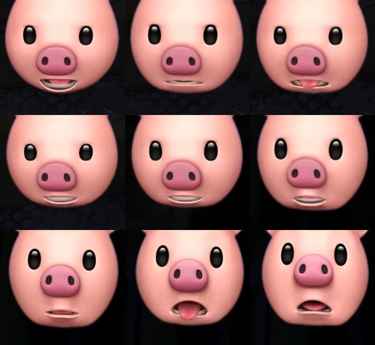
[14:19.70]
that happen?
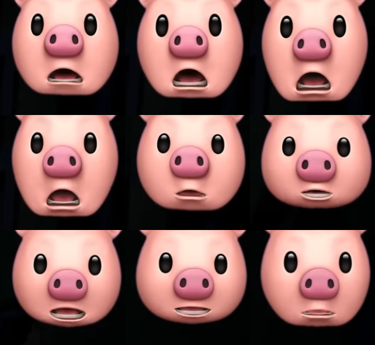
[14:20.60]
Oh, oh,
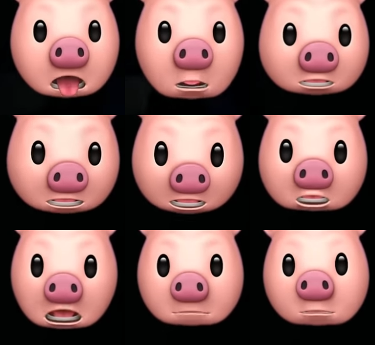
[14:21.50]
that that wasn't a
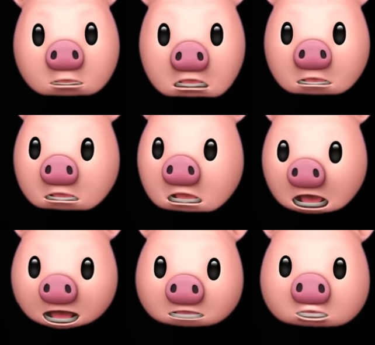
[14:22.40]
checkpoint.
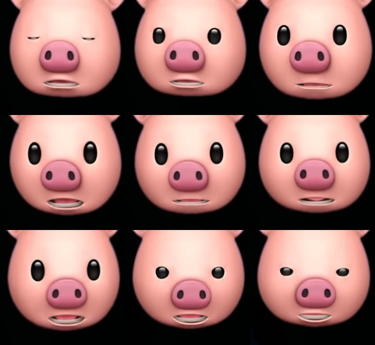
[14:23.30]
I had to start at 3 a.m.
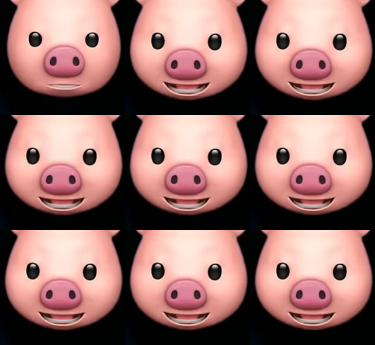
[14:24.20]
again. I just